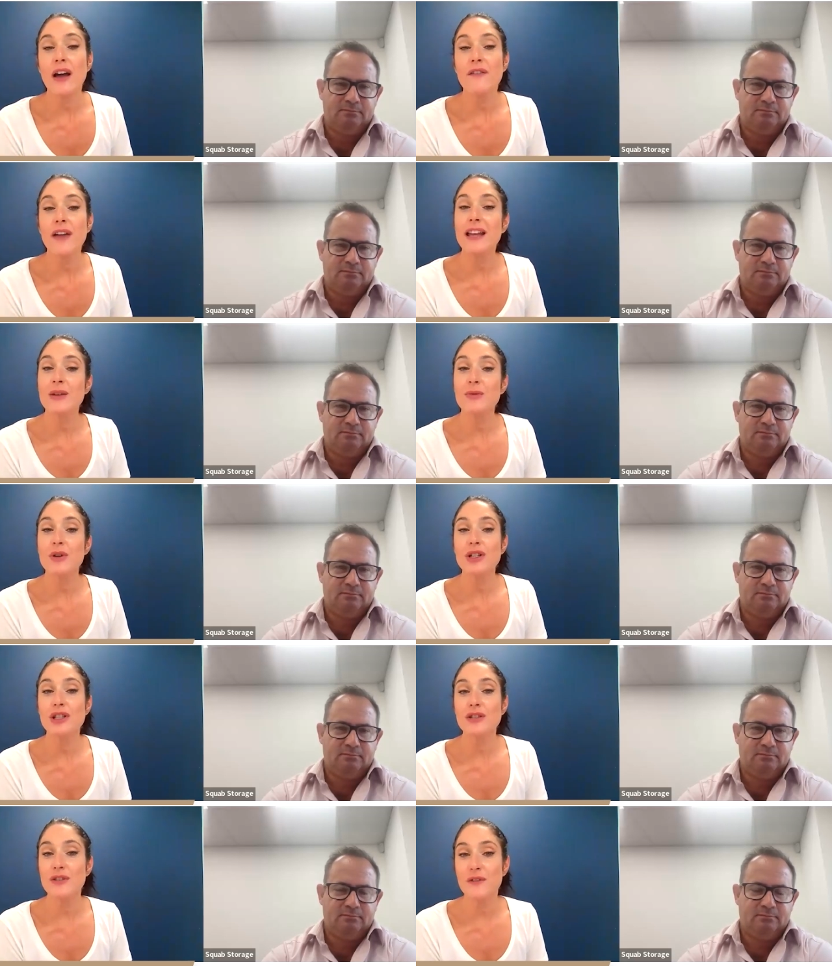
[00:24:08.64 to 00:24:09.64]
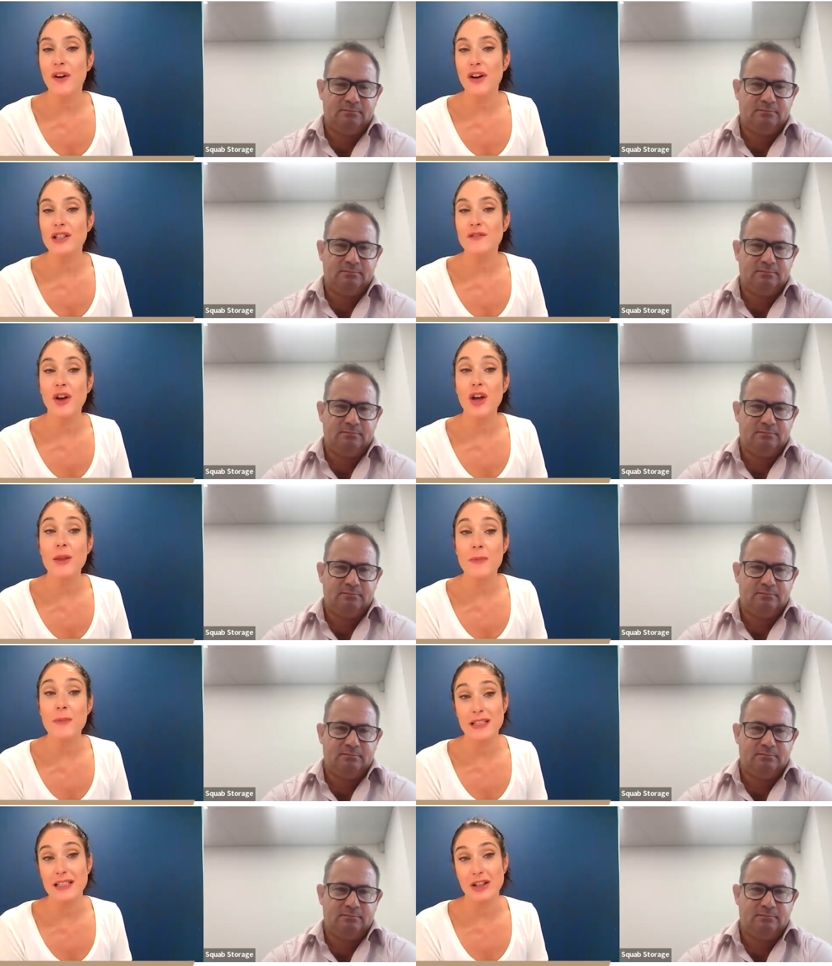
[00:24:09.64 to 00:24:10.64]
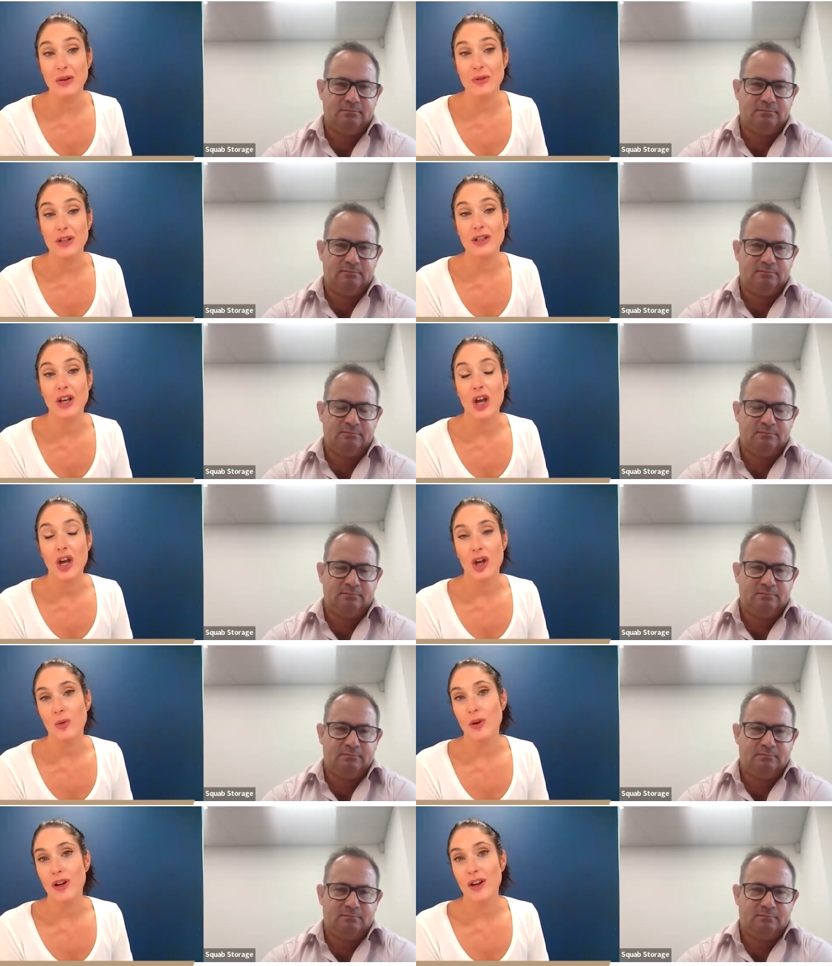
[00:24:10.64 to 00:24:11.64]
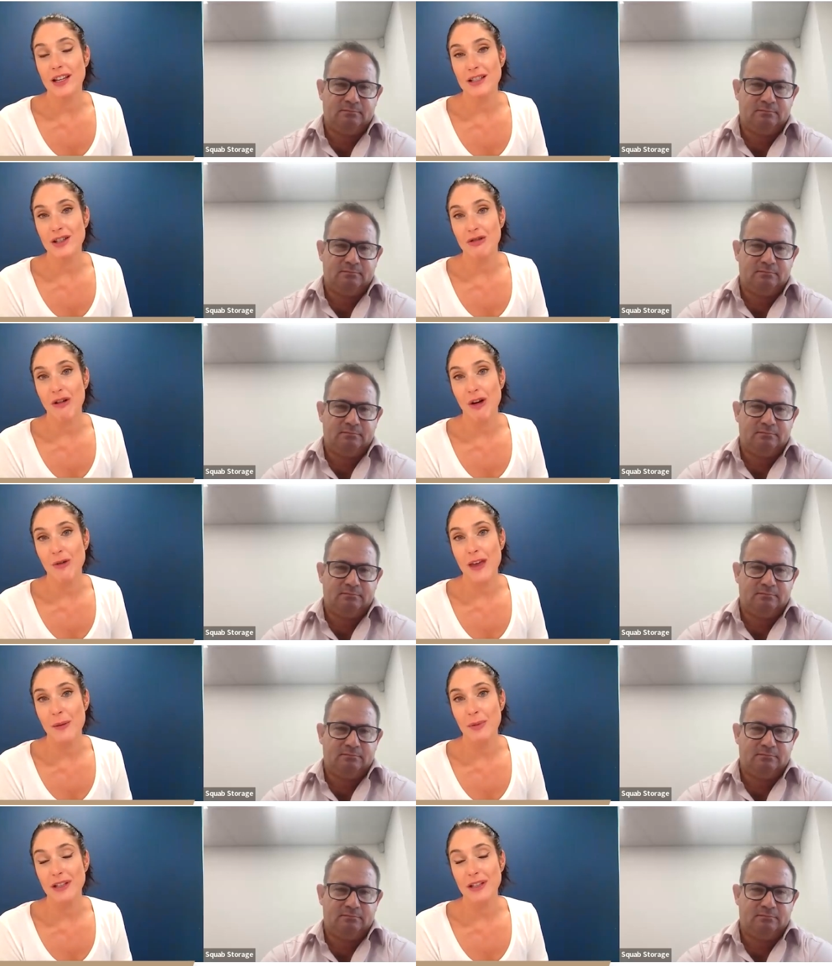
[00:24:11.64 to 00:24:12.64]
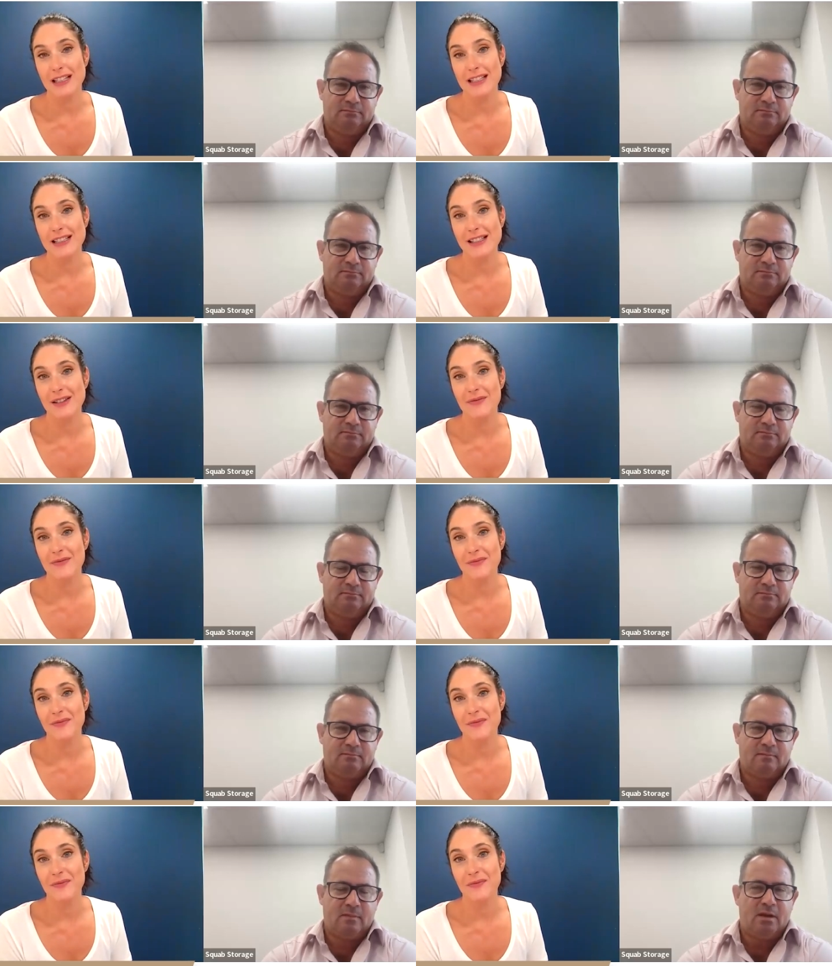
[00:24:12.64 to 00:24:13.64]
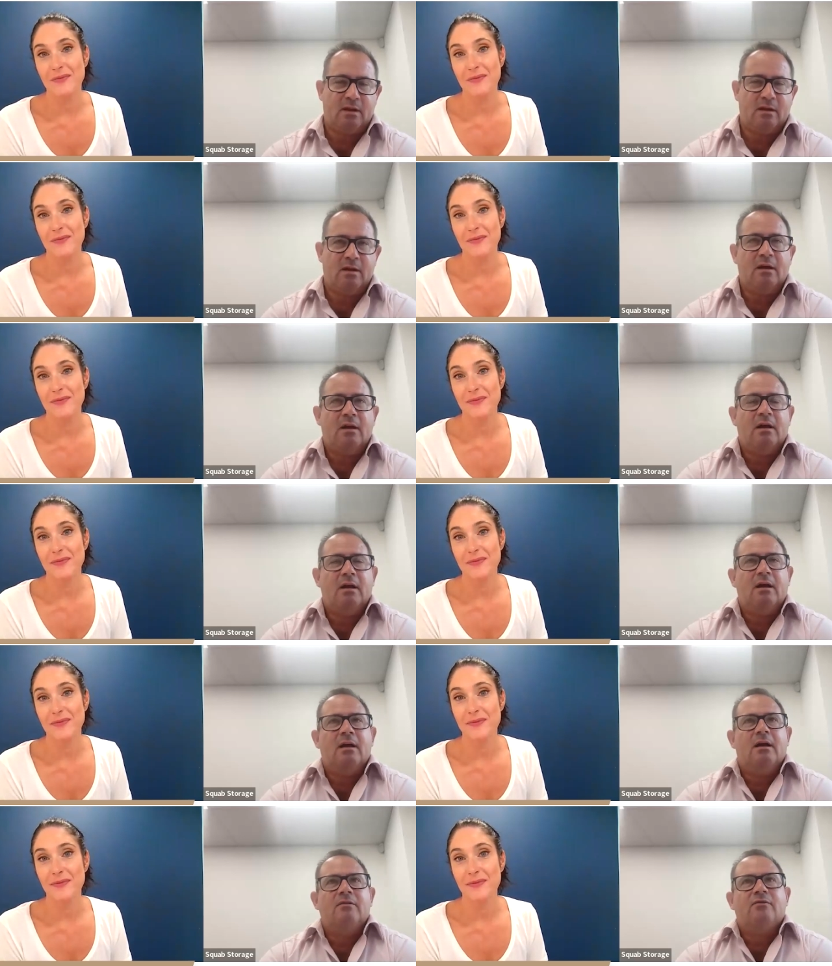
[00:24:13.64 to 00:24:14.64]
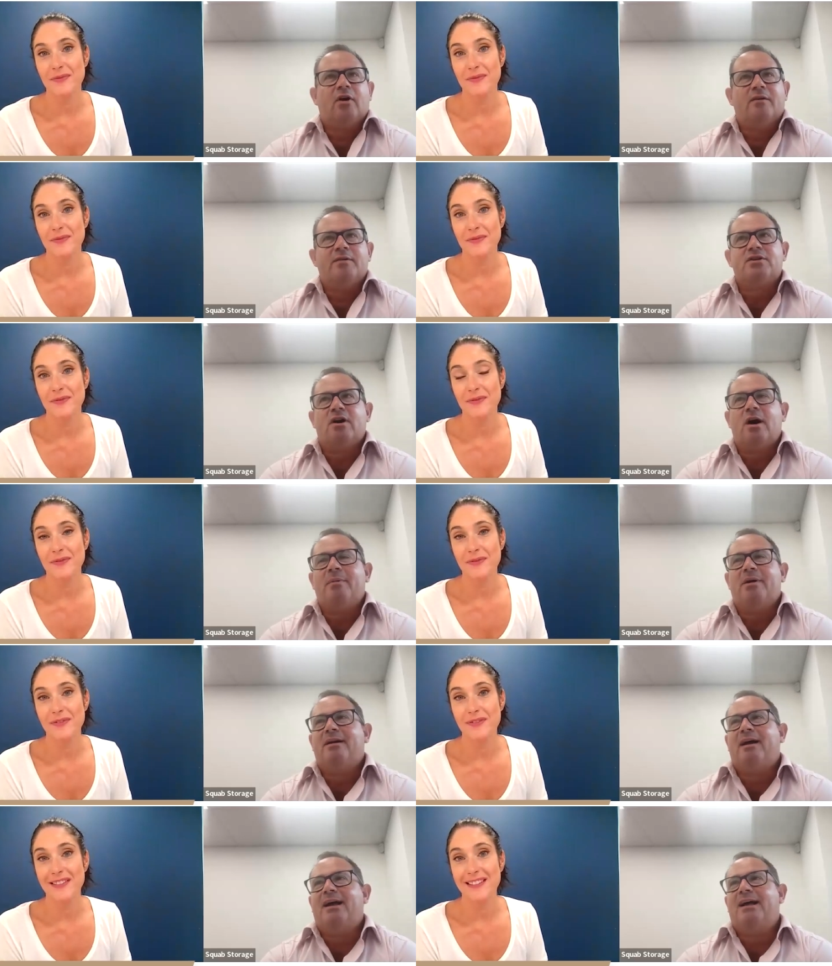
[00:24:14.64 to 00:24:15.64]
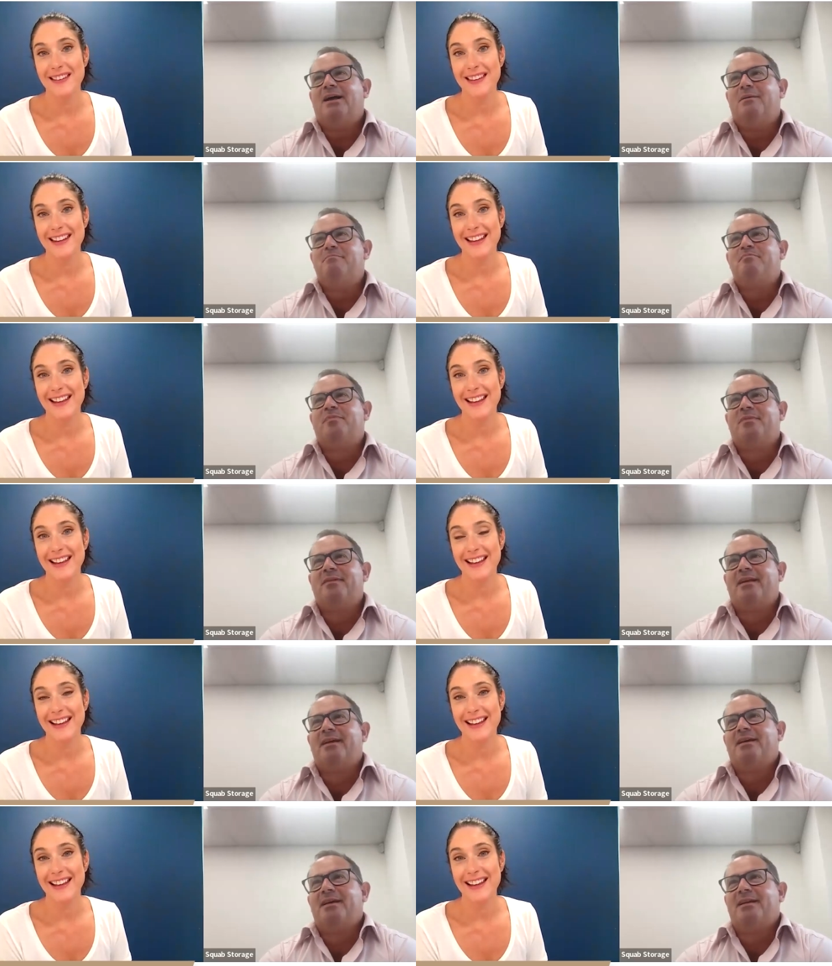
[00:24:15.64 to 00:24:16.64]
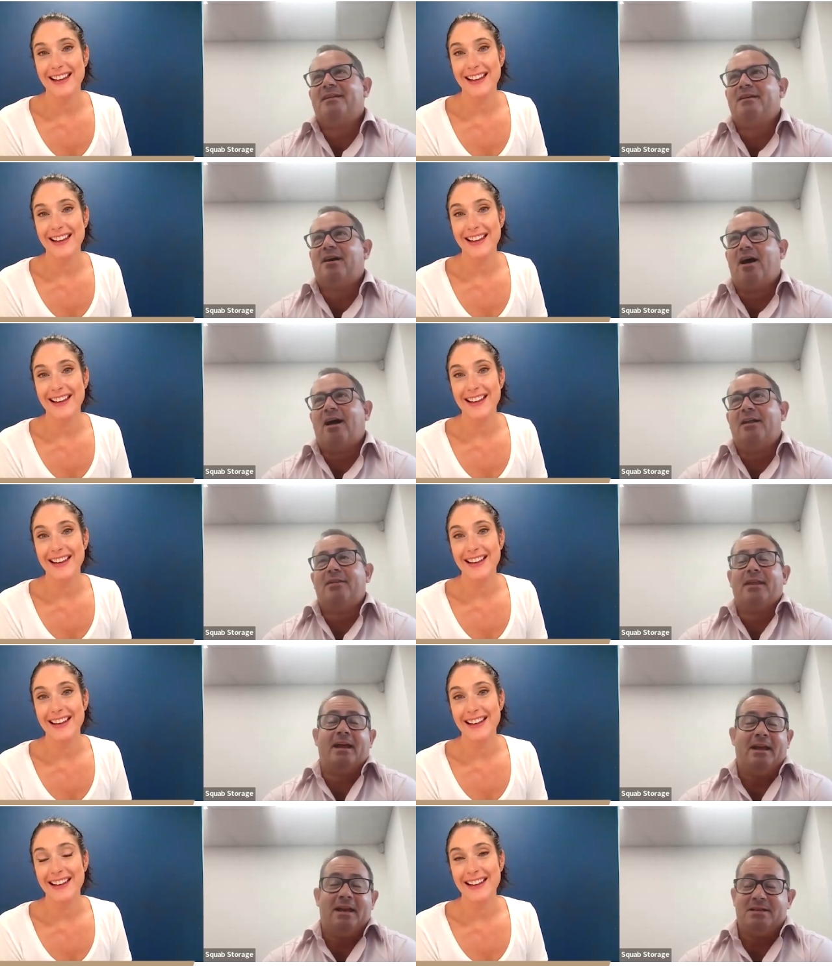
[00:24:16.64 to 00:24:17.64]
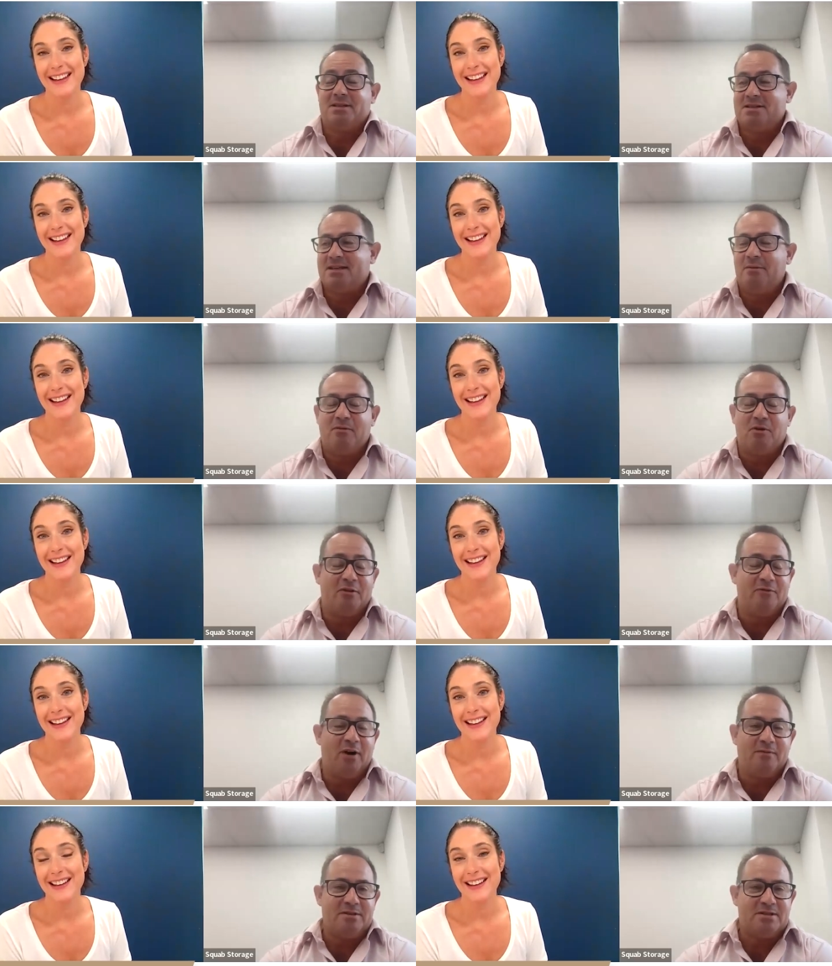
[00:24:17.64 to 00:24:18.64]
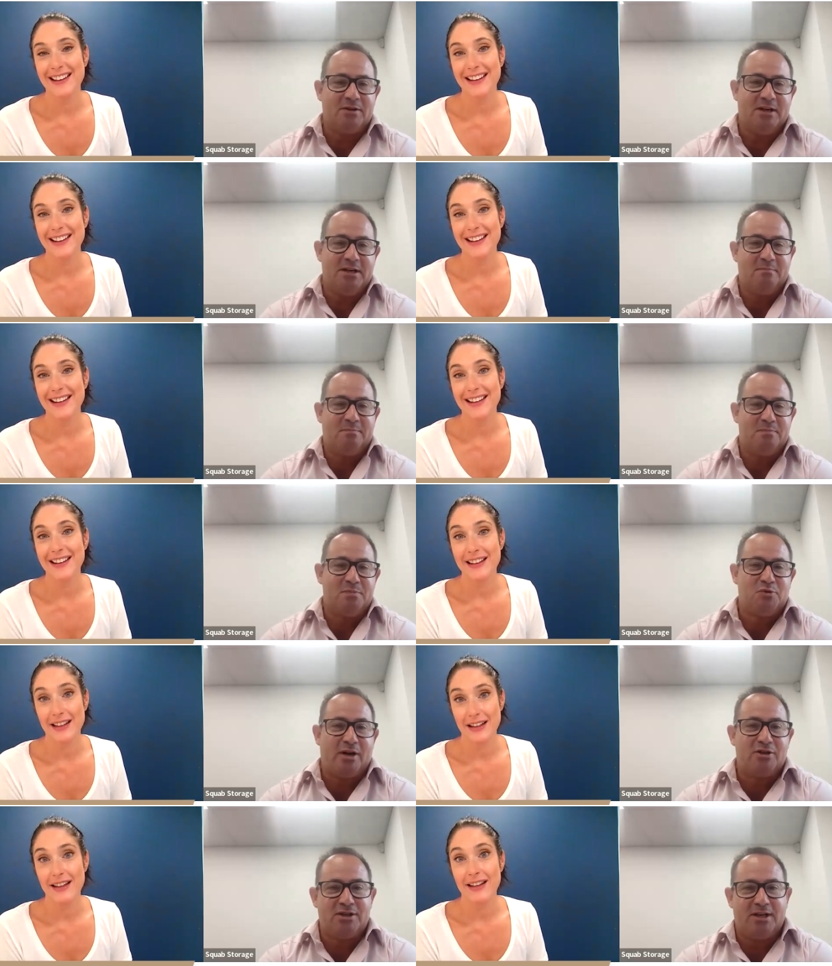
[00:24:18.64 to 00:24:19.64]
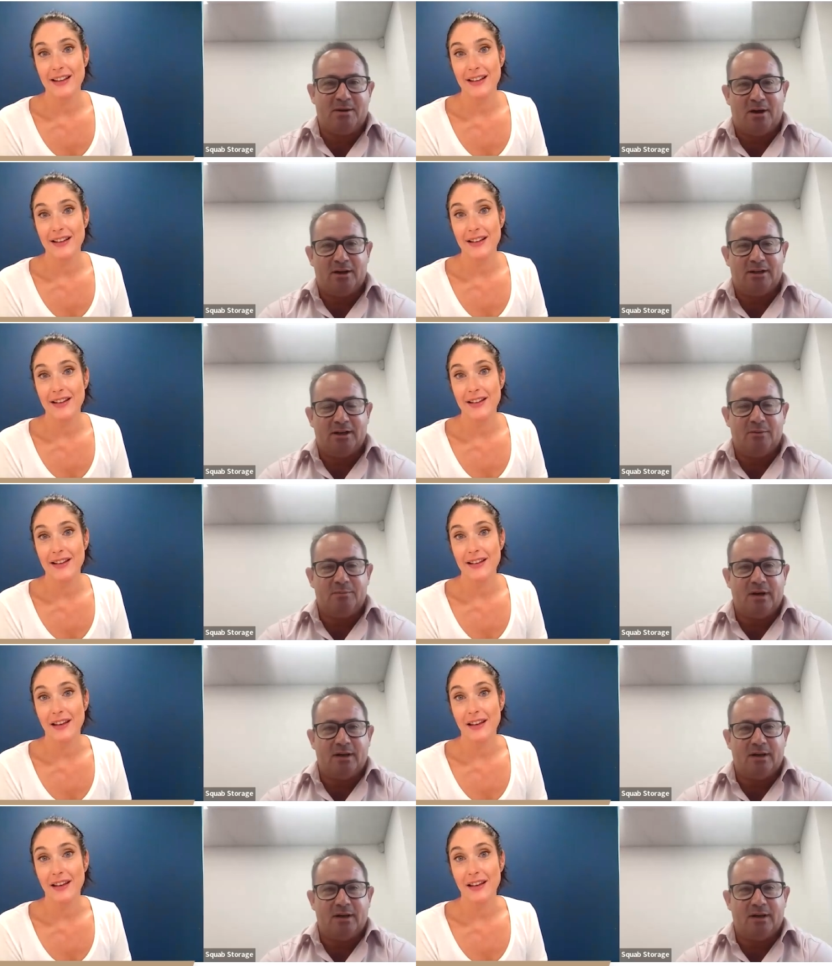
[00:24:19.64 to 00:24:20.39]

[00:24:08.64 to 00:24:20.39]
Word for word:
Speaker 1: have any words of advice for other business owners who are looking to grow their business?
Speaker 2: Five years' time. Um, I think, as I say, we've got a five to seven year strategy. Uh, you know,